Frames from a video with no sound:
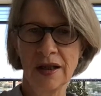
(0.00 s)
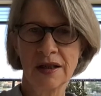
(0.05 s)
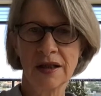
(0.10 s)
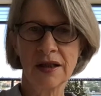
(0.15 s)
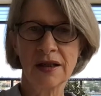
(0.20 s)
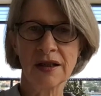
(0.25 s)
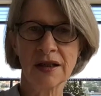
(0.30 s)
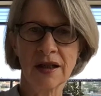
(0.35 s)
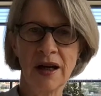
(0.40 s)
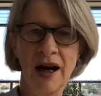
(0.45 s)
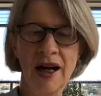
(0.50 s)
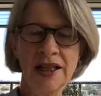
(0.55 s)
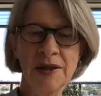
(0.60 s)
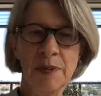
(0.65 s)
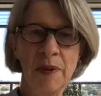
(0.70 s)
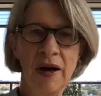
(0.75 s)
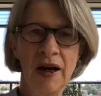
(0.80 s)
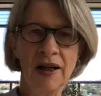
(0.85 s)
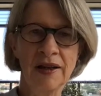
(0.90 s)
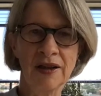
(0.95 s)
Disguised
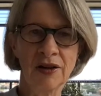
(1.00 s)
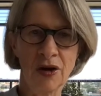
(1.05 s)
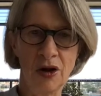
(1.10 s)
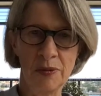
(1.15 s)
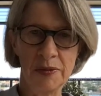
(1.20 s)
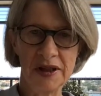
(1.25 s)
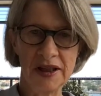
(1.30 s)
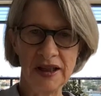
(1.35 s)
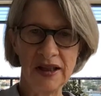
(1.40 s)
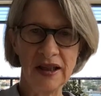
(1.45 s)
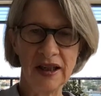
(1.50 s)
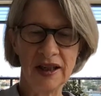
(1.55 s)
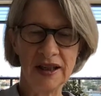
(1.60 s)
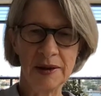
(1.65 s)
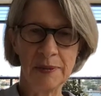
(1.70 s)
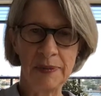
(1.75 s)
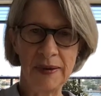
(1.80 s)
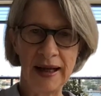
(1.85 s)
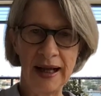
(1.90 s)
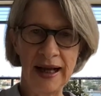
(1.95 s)
behind the comedy and
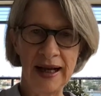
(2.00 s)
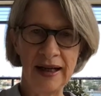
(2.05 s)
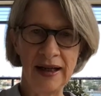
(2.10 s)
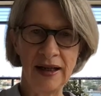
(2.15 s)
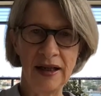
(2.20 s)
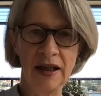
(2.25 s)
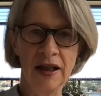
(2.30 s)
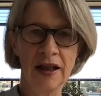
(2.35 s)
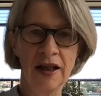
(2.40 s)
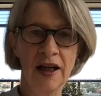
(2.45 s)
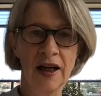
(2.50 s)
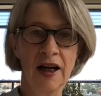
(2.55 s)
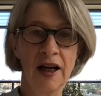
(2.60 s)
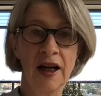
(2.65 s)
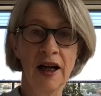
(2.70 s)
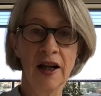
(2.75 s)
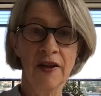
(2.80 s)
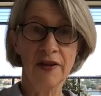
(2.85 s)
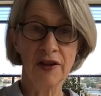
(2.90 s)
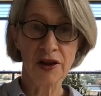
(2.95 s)
the play,
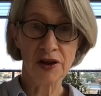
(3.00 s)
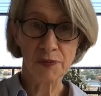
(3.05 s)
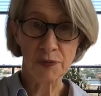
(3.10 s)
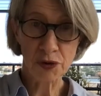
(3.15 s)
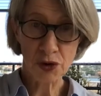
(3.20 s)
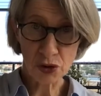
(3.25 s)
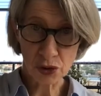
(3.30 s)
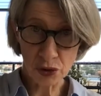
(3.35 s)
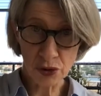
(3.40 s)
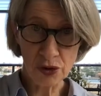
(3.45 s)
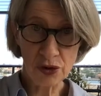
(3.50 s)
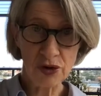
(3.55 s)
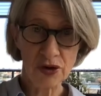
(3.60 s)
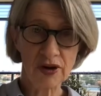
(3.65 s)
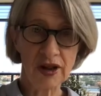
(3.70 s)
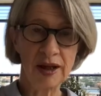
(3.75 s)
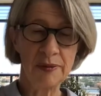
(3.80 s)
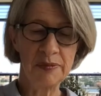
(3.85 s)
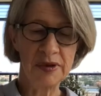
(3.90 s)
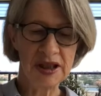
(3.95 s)
the truth
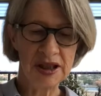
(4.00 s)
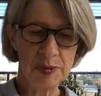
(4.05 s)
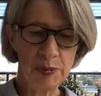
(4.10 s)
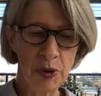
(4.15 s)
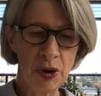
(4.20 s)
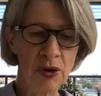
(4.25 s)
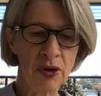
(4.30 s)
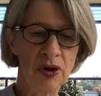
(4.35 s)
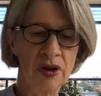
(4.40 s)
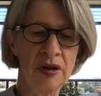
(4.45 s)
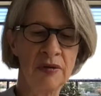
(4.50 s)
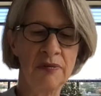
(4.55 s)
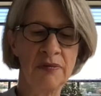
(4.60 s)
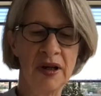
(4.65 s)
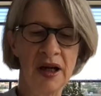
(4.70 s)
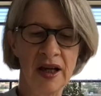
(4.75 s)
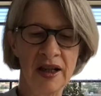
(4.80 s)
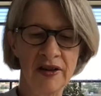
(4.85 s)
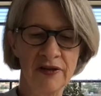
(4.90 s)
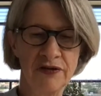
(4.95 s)
can be spoken
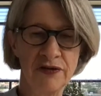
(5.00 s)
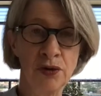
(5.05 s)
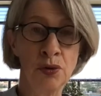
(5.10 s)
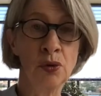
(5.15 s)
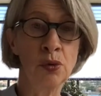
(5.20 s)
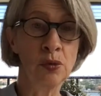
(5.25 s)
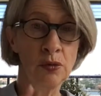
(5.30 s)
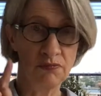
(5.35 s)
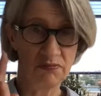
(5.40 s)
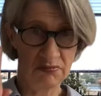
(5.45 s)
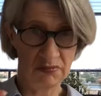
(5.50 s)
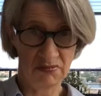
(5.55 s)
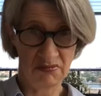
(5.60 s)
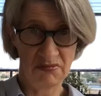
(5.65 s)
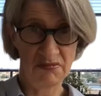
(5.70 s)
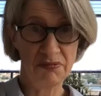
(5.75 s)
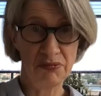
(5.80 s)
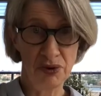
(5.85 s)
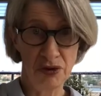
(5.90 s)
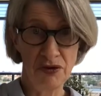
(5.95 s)
by the fool.
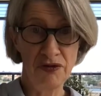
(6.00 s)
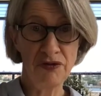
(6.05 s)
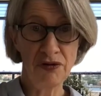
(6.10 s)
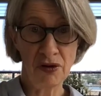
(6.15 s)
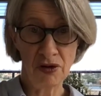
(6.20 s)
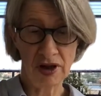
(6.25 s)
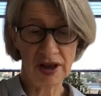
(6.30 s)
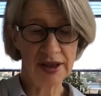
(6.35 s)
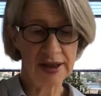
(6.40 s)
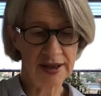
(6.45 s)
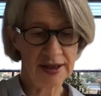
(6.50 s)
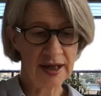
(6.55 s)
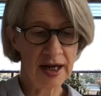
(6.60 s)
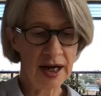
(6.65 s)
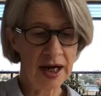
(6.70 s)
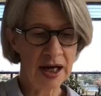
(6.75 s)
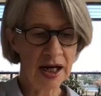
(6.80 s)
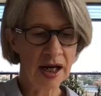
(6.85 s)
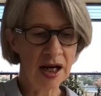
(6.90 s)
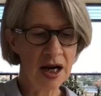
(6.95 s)
Prufrock is
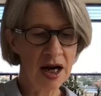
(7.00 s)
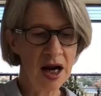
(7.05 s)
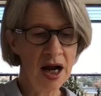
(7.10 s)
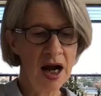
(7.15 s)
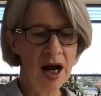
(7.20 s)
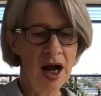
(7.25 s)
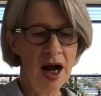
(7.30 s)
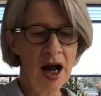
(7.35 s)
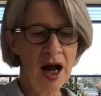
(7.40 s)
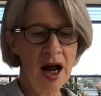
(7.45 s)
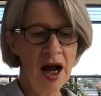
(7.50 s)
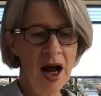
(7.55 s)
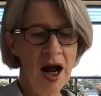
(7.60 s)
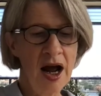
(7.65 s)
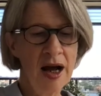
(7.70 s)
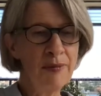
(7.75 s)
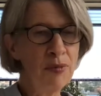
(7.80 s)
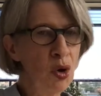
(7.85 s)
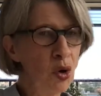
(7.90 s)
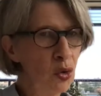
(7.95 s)
saying,
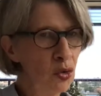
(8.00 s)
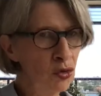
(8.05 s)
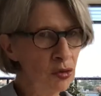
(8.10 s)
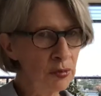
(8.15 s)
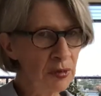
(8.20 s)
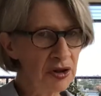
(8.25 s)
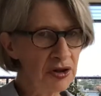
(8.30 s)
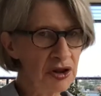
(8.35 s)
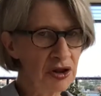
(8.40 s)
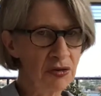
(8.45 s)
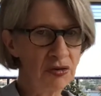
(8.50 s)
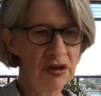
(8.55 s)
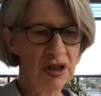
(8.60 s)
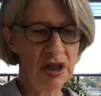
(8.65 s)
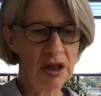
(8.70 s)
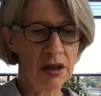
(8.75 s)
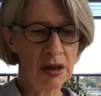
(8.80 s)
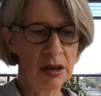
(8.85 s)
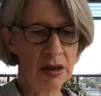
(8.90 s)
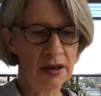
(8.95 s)
I'm almost
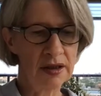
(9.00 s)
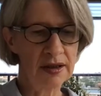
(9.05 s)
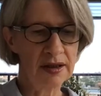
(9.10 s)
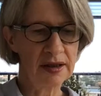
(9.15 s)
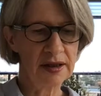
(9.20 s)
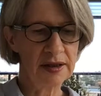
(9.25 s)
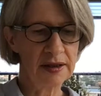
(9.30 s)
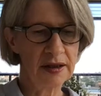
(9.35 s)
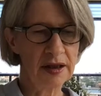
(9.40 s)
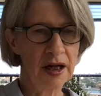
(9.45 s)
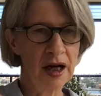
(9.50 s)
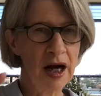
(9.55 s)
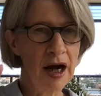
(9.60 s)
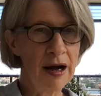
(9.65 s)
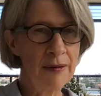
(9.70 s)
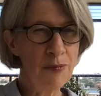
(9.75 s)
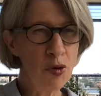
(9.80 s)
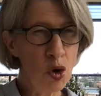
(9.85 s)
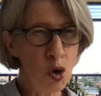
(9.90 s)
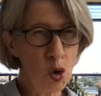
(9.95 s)
ridiculous.
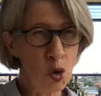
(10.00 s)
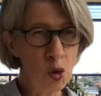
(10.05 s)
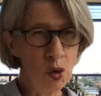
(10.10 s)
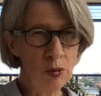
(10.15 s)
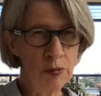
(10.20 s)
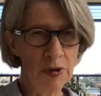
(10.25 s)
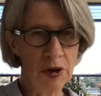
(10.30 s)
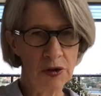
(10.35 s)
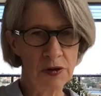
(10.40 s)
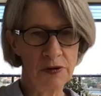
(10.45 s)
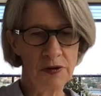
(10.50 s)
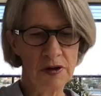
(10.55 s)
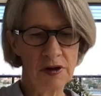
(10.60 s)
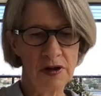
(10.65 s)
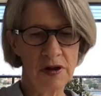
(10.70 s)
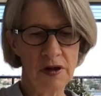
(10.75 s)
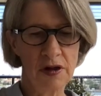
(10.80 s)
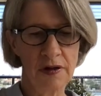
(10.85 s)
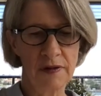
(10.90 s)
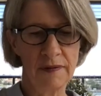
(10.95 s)
I'm
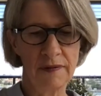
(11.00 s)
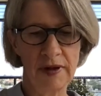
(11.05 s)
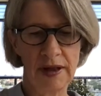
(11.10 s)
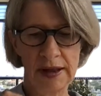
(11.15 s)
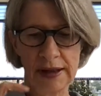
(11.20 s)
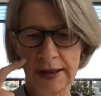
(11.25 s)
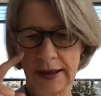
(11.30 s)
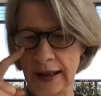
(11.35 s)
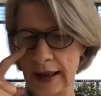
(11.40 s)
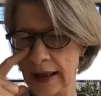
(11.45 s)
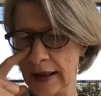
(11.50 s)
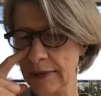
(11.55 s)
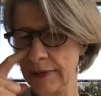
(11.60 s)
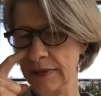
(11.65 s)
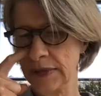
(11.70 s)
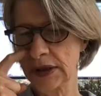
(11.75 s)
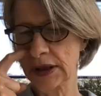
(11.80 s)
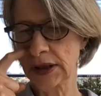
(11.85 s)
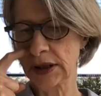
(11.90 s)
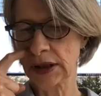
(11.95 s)
almost, at
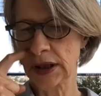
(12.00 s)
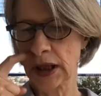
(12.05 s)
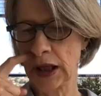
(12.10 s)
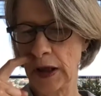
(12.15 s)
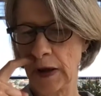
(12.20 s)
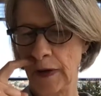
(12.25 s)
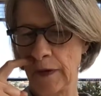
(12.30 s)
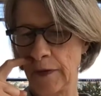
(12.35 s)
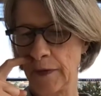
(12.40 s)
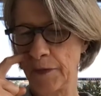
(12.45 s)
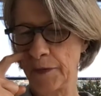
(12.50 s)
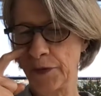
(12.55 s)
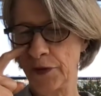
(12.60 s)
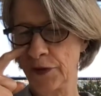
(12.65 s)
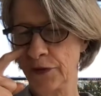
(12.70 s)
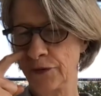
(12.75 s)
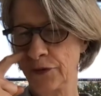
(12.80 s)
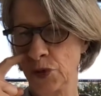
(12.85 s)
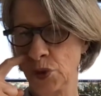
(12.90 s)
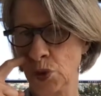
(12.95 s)
times, the
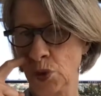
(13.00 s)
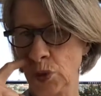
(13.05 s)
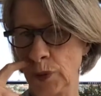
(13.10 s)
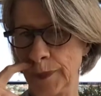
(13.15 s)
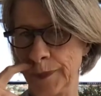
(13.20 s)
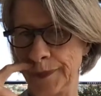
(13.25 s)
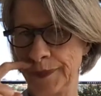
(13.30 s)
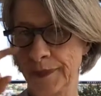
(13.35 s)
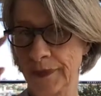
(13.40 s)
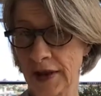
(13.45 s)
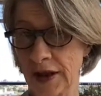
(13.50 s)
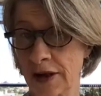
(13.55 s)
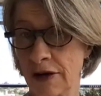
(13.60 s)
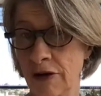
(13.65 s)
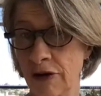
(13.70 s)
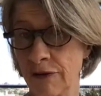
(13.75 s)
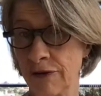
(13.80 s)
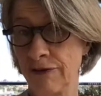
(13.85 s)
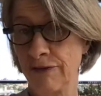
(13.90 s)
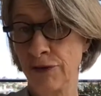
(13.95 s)
fool.
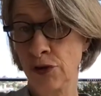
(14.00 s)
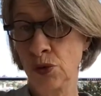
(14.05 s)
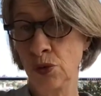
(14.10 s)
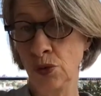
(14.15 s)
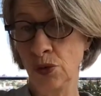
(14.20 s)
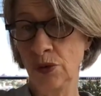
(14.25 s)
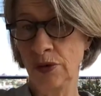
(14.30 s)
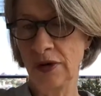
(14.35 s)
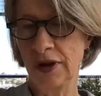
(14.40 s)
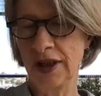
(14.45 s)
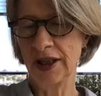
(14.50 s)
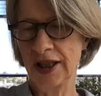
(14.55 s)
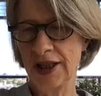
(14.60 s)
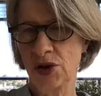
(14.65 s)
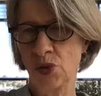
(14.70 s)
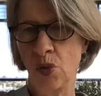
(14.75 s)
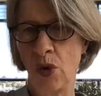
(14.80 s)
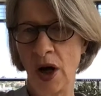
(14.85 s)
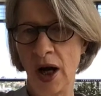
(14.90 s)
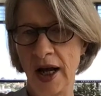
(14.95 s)
So a fool
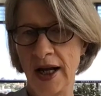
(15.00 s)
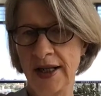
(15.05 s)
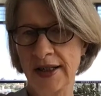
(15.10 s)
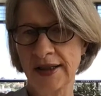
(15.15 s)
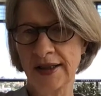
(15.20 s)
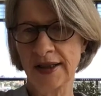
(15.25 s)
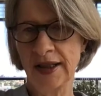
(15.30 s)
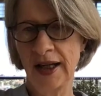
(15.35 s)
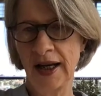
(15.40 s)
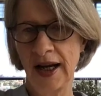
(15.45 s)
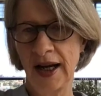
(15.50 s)
is wise.